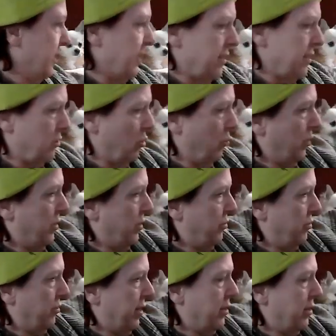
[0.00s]
That open
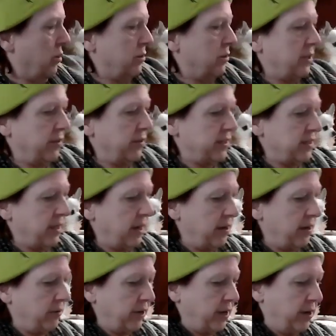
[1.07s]
other end. Oh, it's on the side.
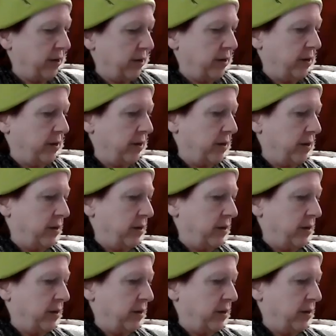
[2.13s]
Okay.